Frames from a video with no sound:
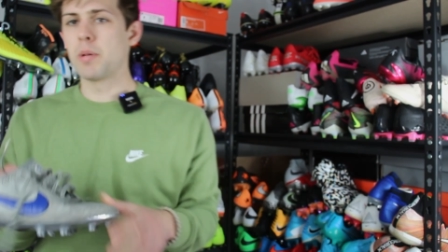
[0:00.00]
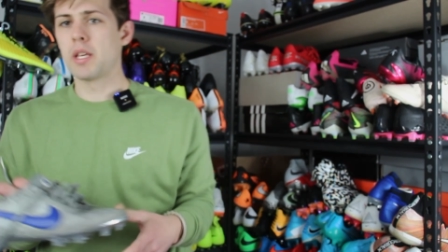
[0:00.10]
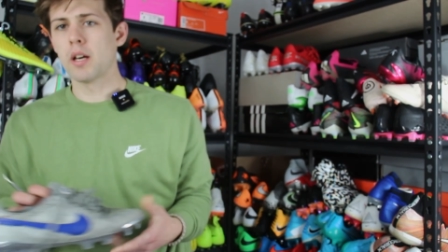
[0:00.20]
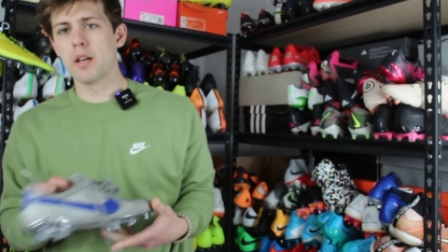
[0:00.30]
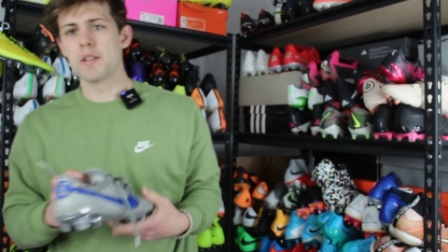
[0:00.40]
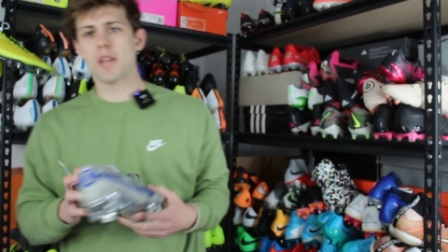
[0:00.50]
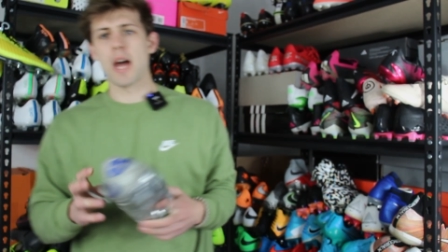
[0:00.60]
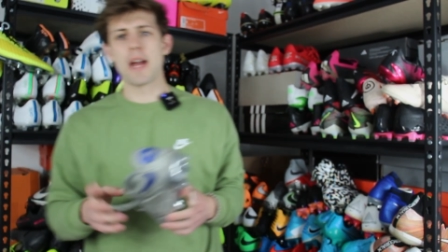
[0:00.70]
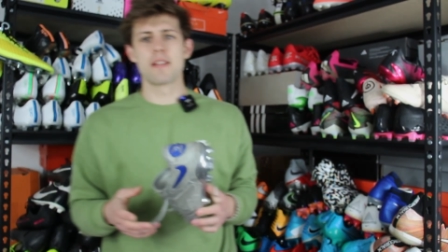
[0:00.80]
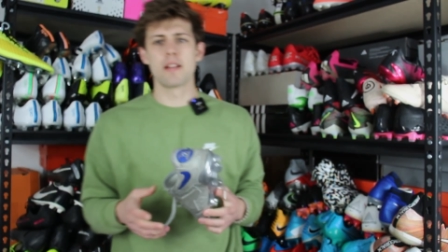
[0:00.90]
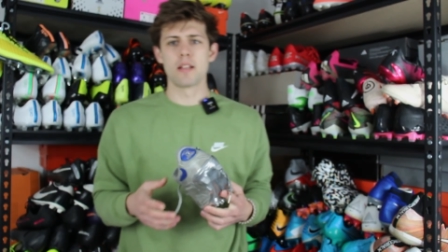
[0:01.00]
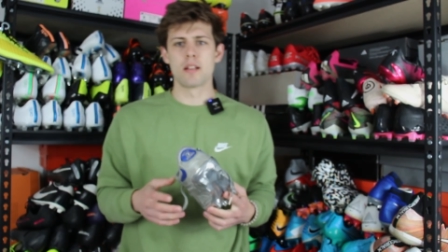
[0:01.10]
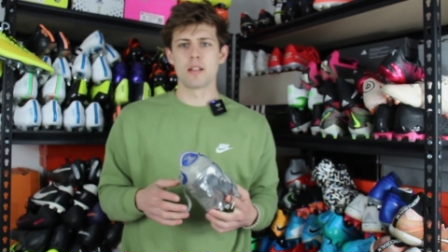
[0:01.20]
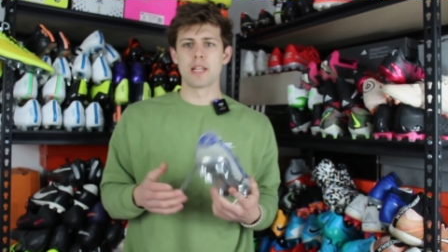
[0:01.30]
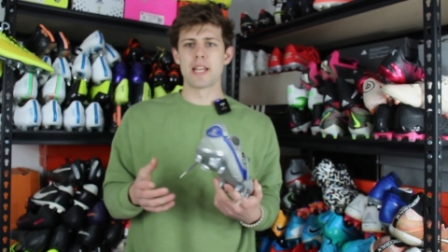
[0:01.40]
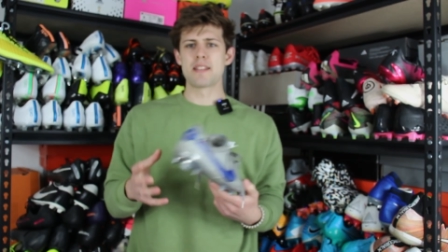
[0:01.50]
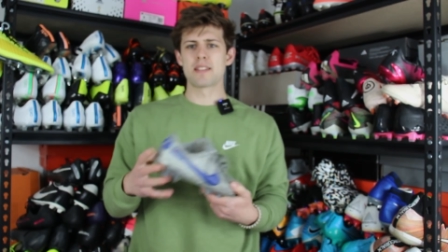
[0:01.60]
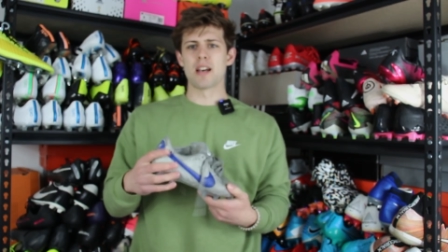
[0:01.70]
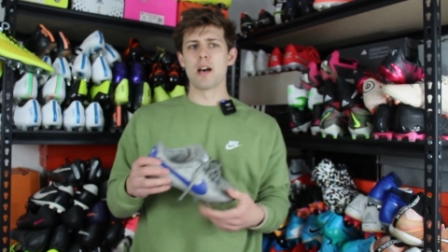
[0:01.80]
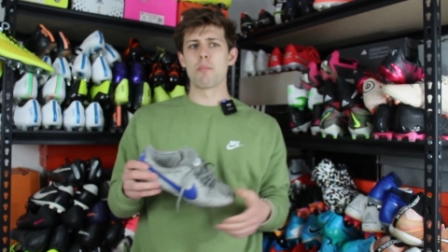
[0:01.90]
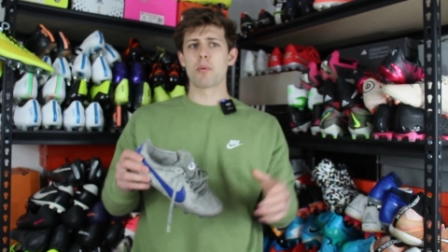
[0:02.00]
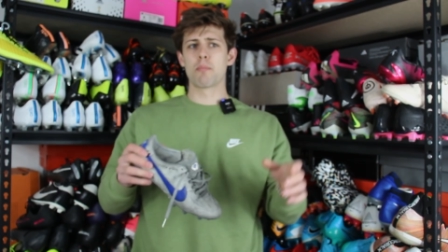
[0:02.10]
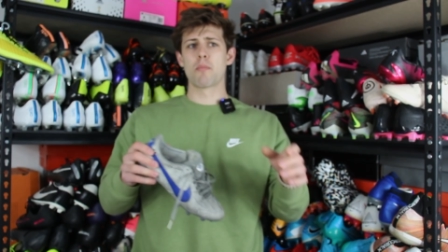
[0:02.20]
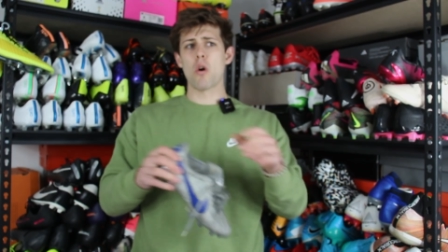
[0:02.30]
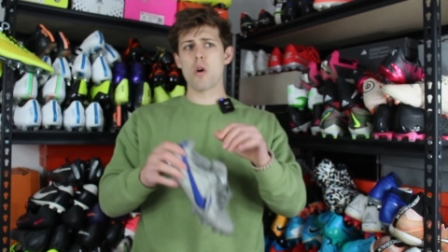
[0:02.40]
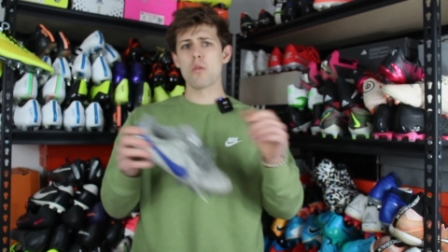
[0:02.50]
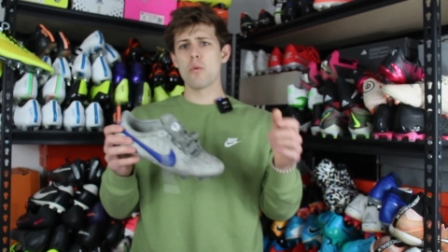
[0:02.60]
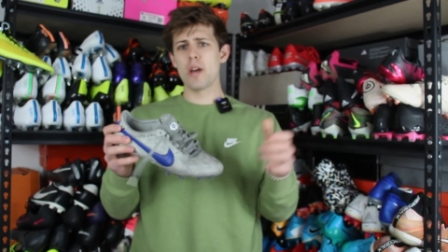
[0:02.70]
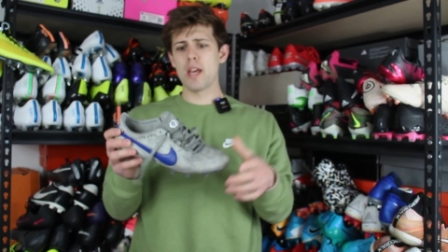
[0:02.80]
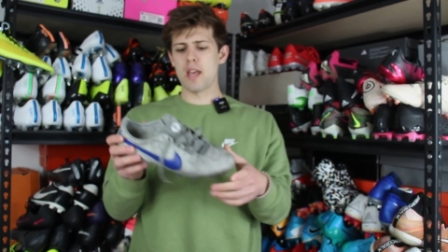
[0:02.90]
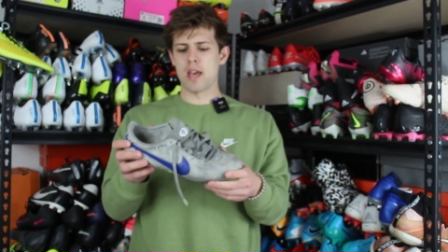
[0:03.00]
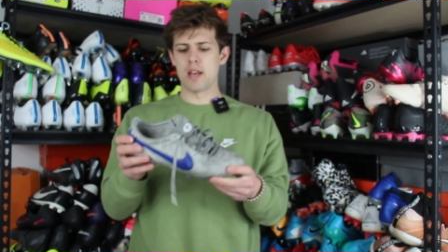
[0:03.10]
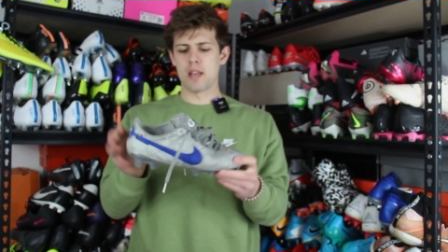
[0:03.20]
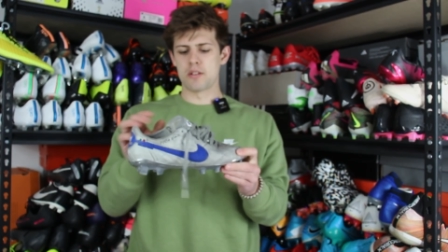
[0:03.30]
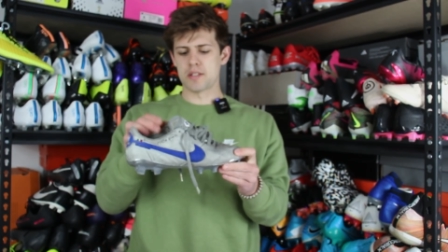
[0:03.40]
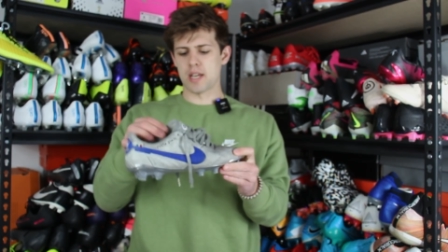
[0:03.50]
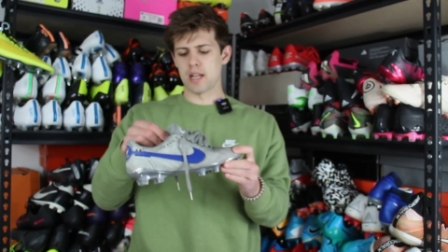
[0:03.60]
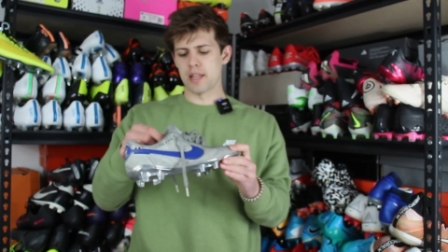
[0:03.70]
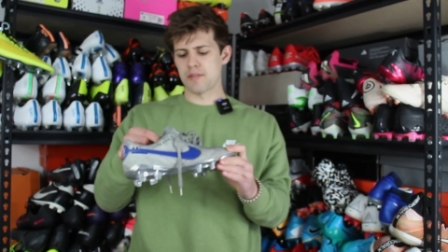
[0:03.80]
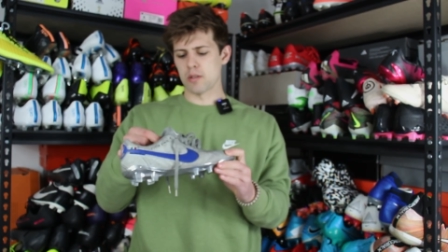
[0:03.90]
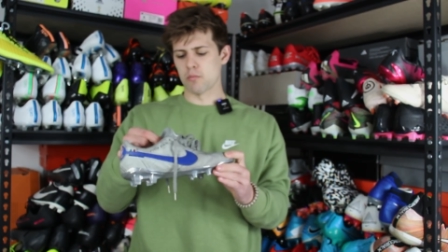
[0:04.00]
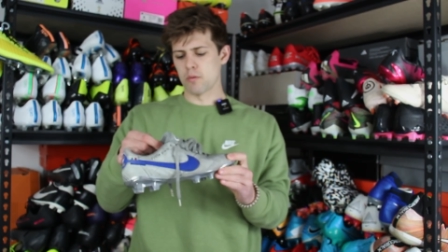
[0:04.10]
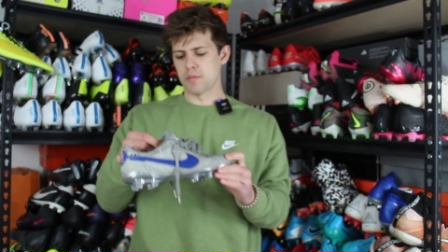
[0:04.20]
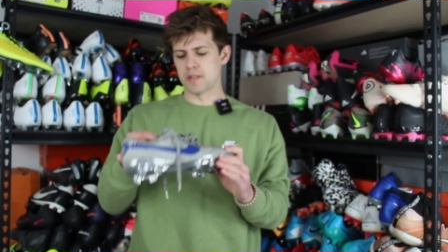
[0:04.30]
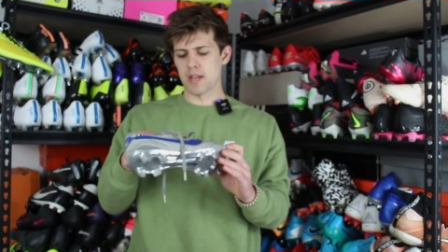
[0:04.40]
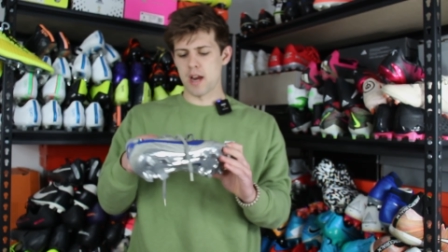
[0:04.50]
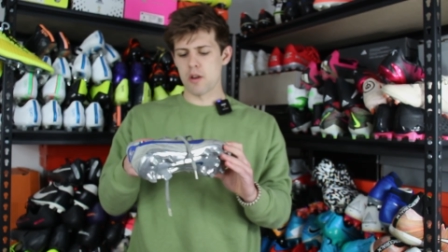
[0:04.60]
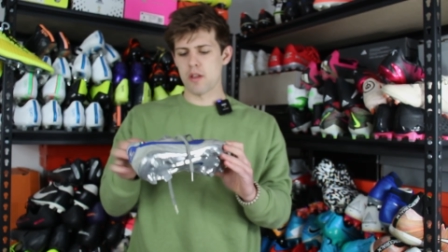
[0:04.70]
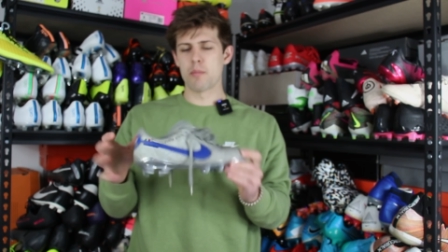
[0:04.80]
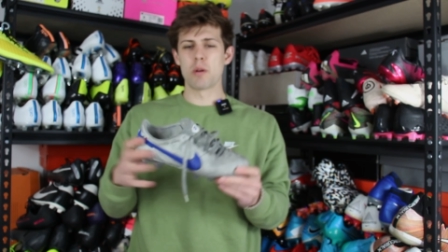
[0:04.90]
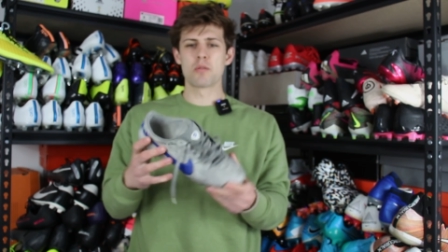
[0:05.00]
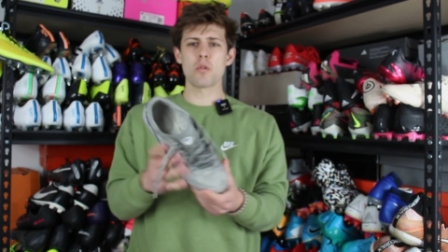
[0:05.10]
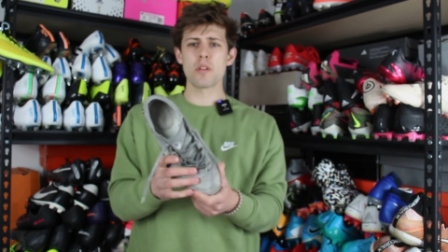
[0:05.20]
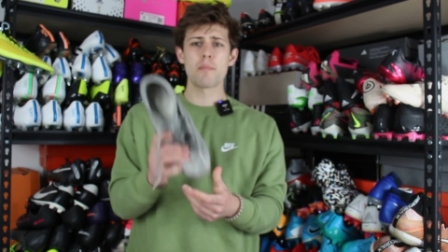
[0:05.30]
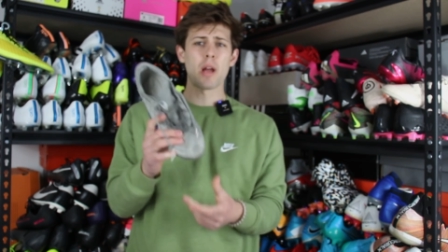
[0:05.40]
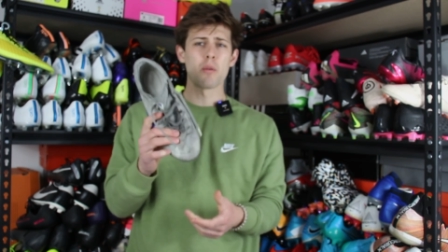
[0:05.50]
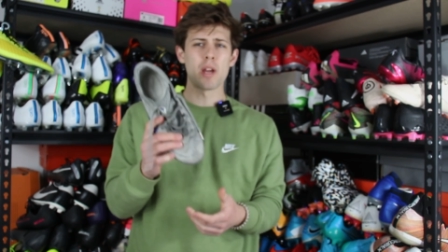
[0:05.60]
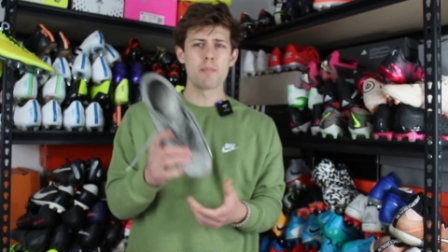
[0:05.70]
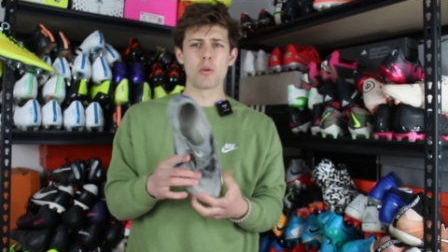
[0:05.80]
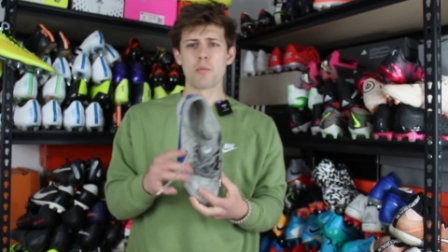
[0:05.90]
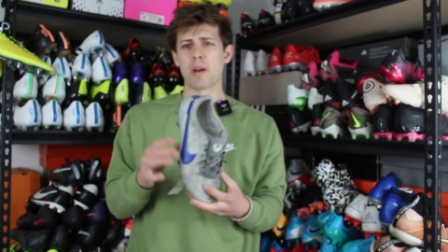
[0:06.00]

because I didn't lace up all the way and it just kind of left some room to tear there, but it was only on my right boot.